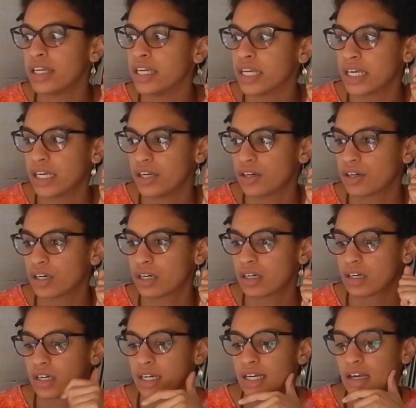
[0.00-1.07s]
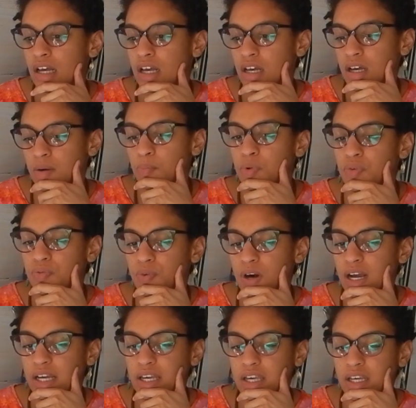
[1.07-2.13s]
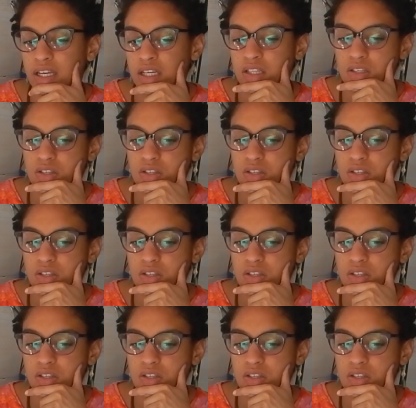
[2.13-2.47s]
in here before I can get